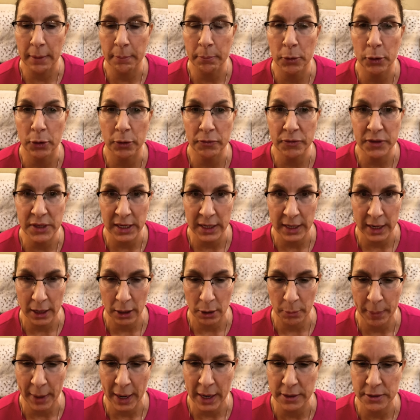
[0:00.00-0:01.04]
moved in El
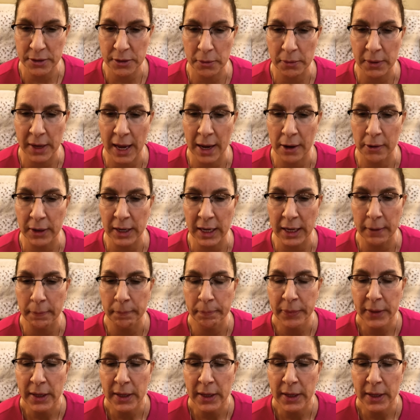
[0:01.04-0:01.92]
Paso County.